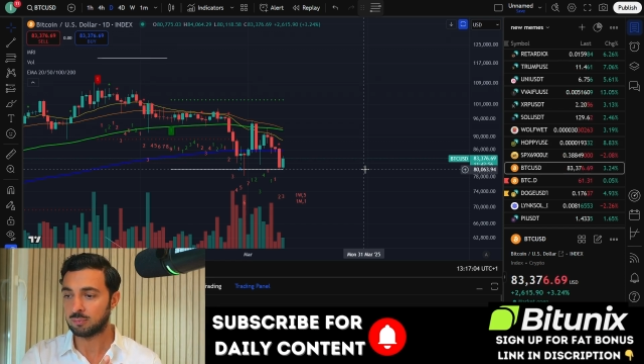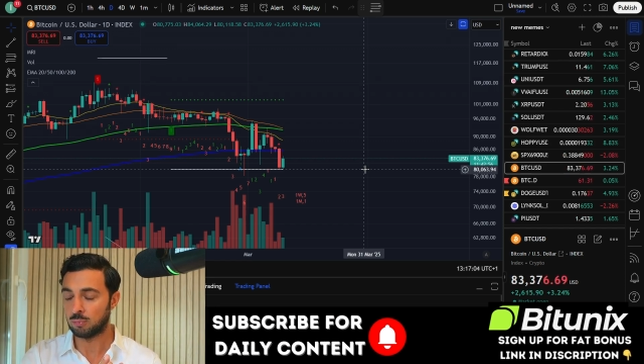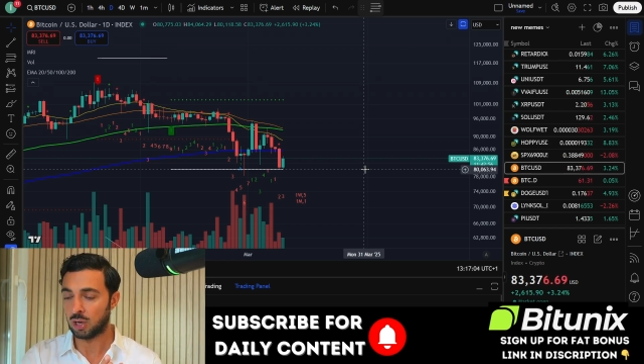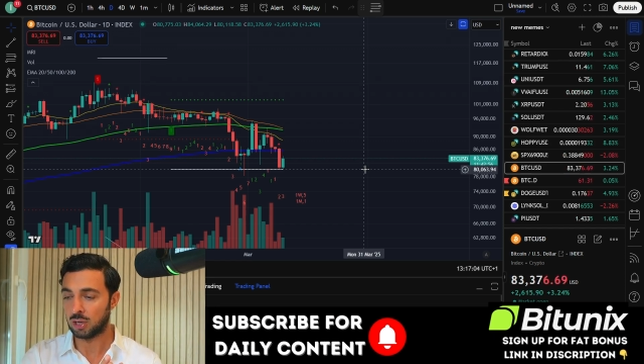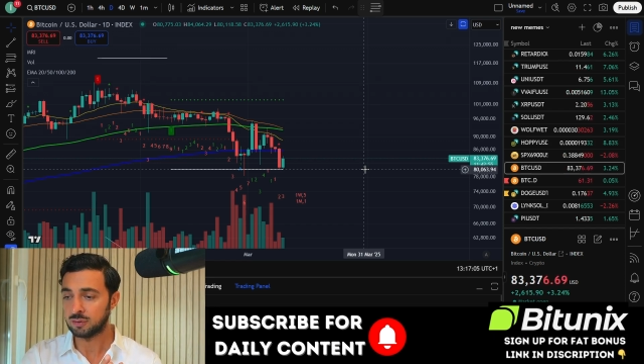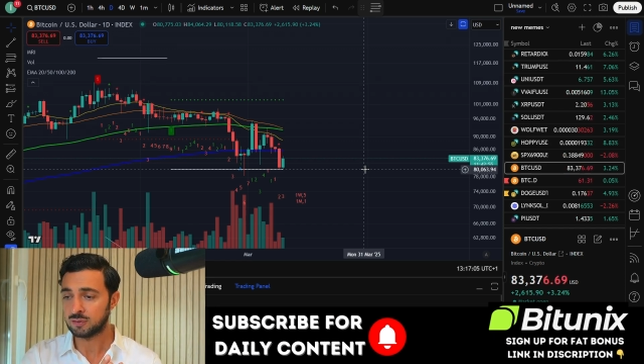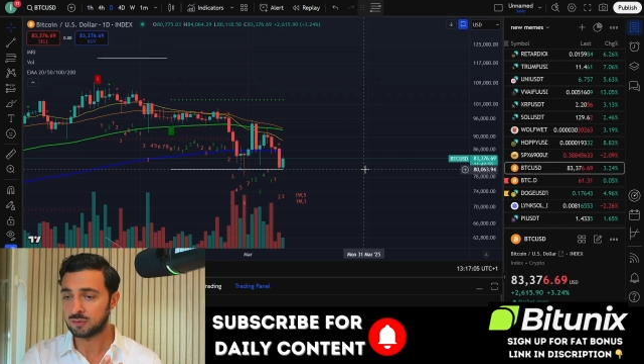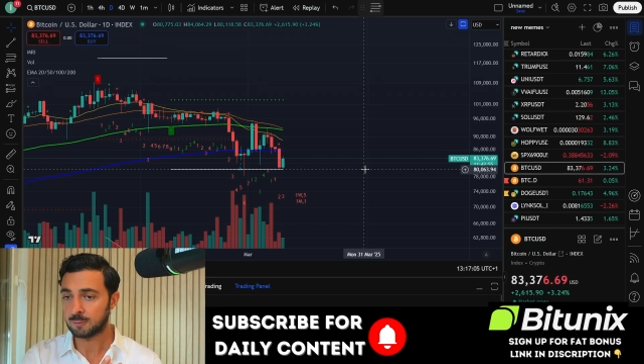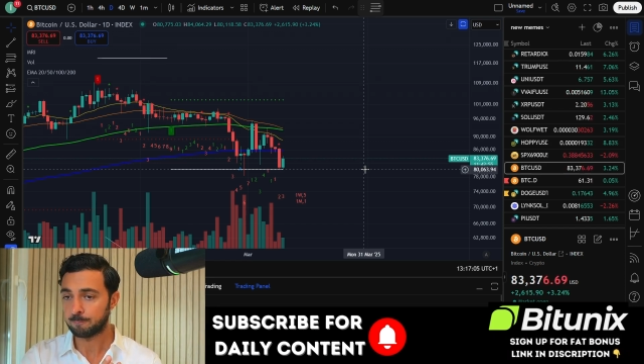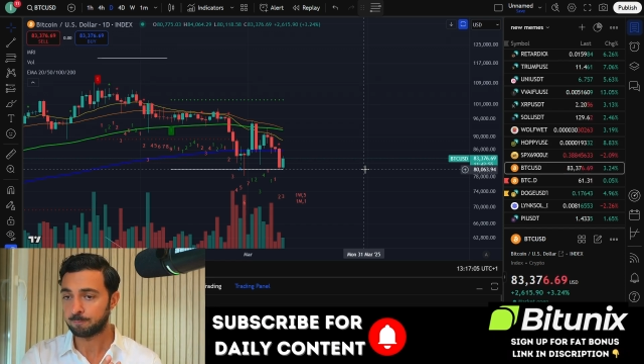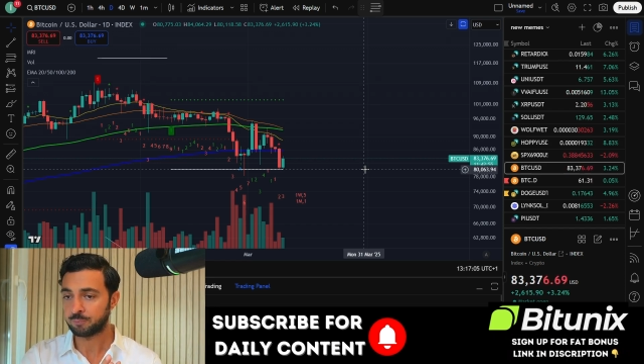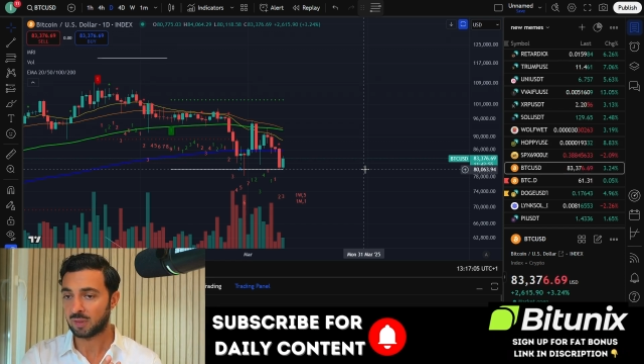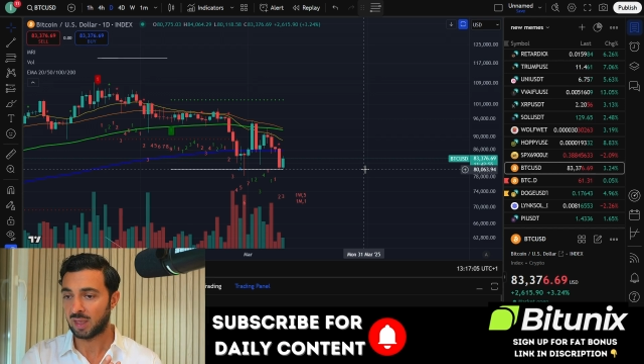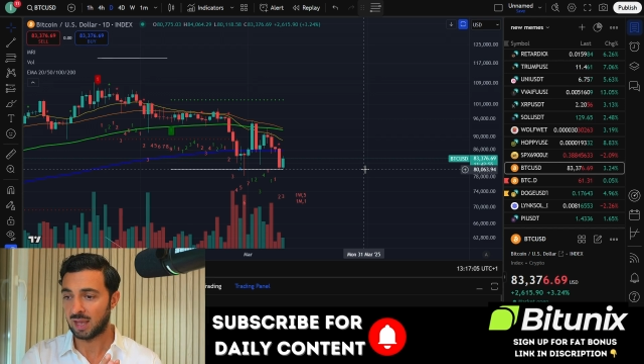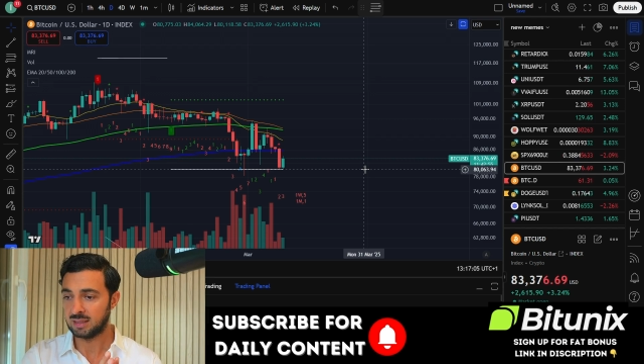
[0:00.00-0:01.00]
month,
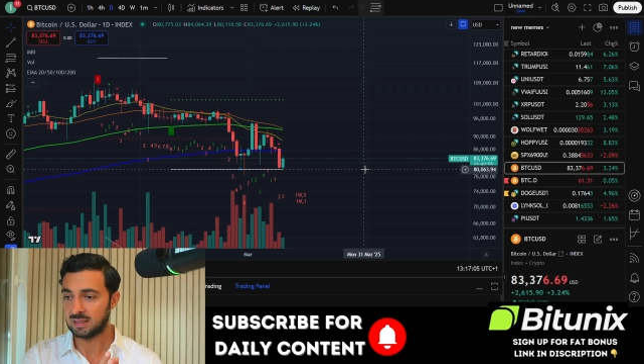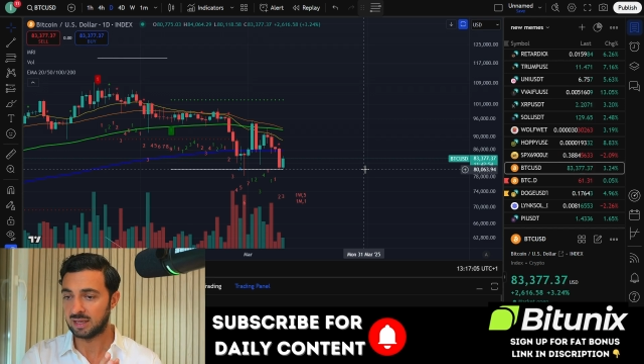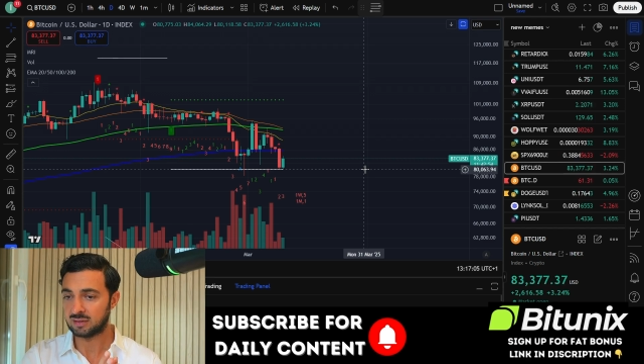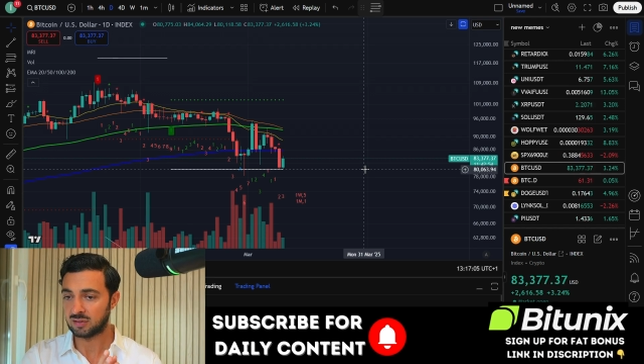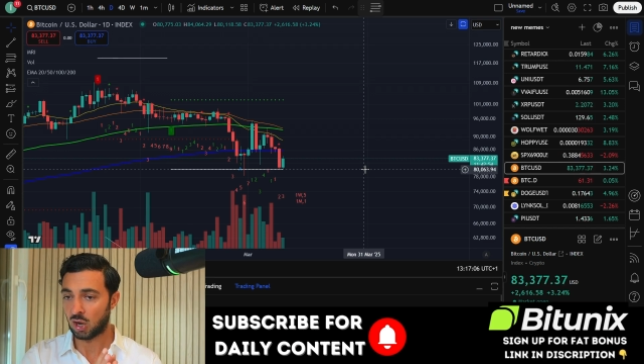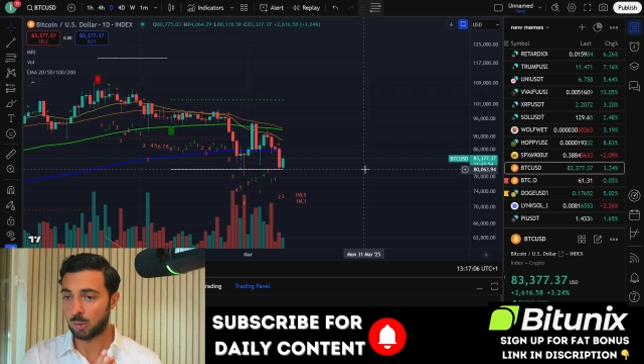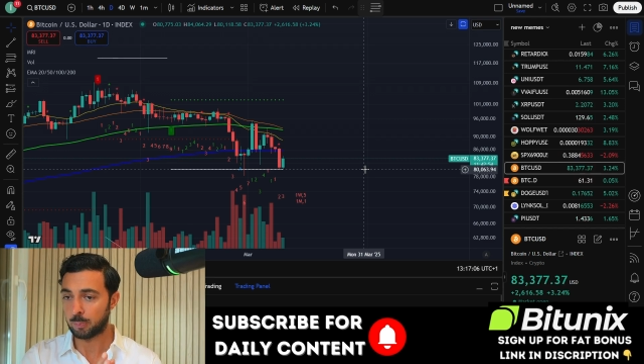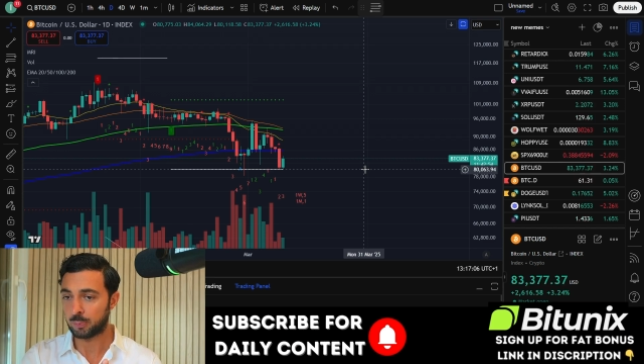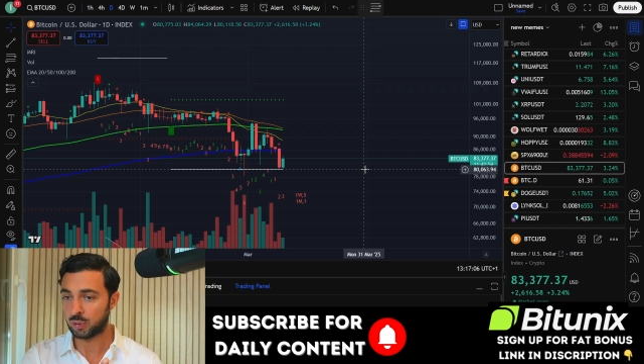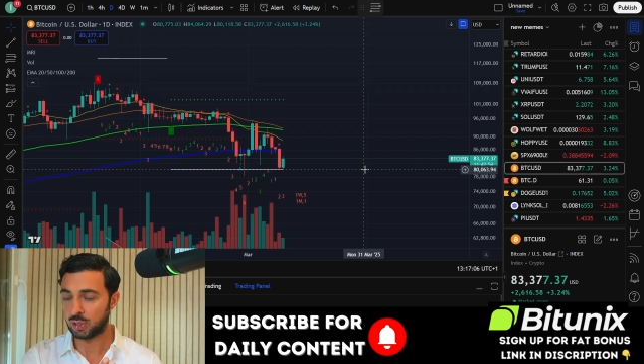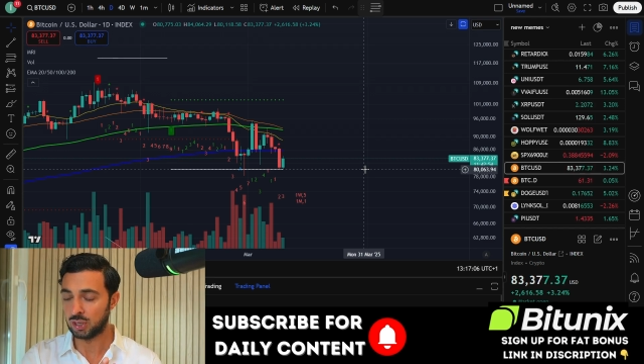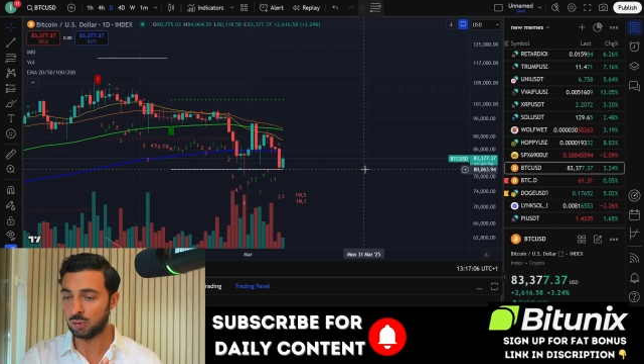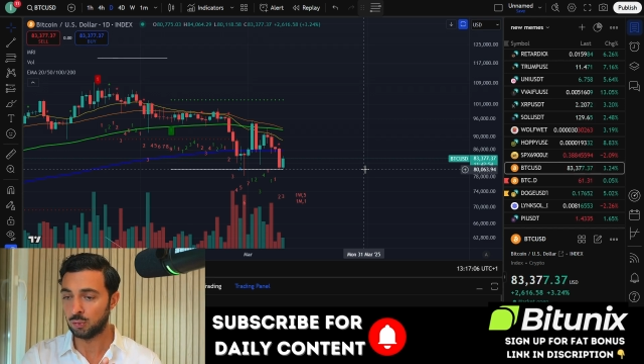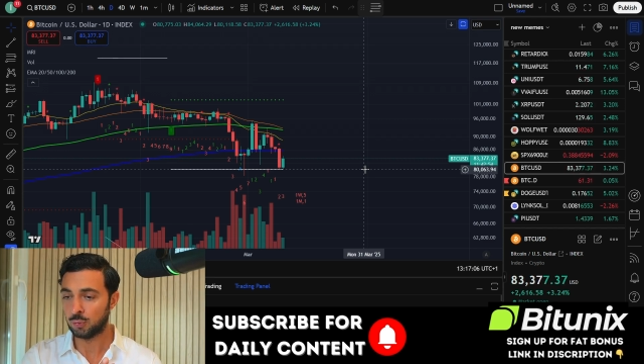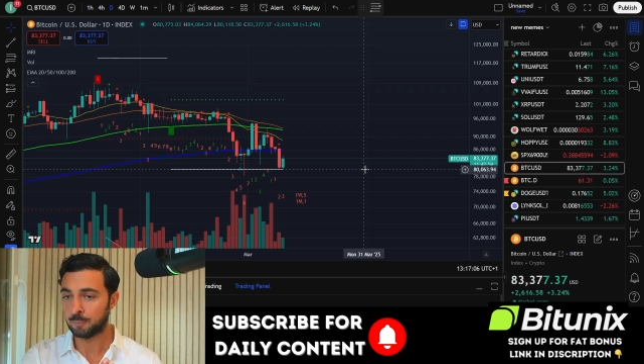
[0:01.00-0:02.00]
and that
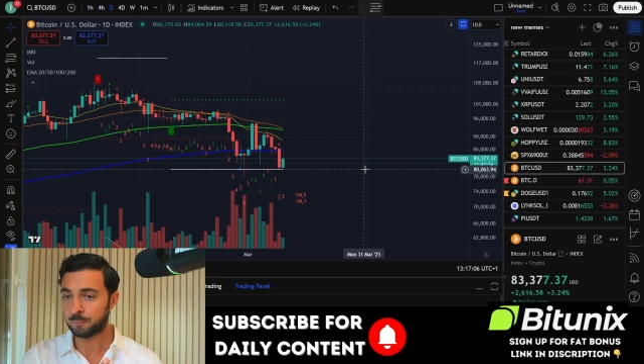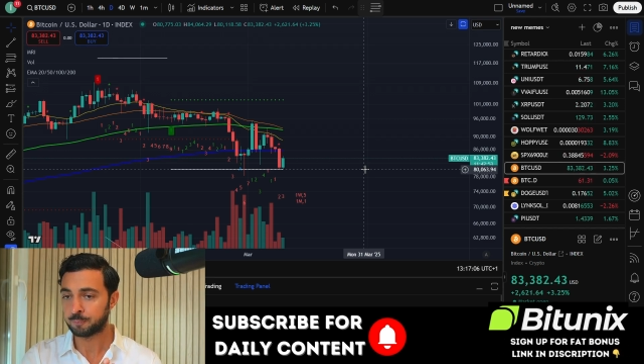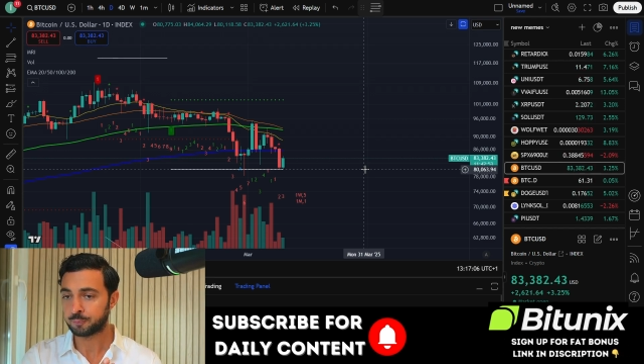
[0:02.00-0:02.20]
April